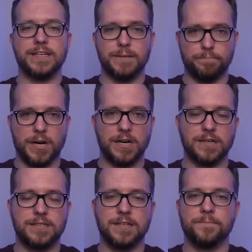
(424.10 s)

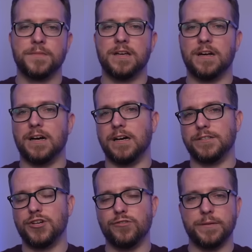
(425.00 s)
debunked
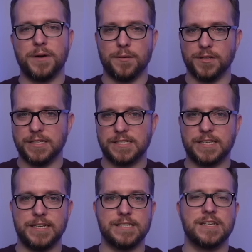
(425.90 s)
Tony
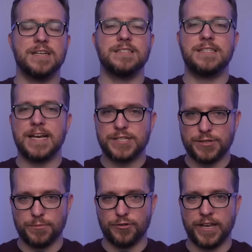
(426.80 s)
Bobulinski's
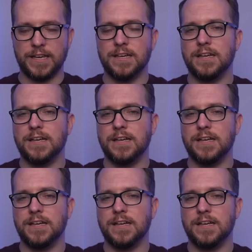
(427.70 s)
testimony,